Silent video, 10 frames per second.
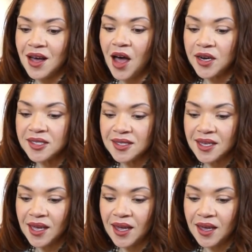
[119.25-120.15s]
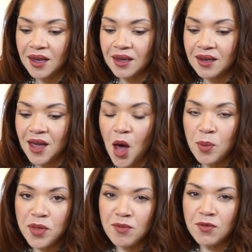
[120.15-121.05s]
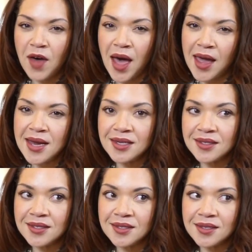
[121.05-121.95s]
honestly help them find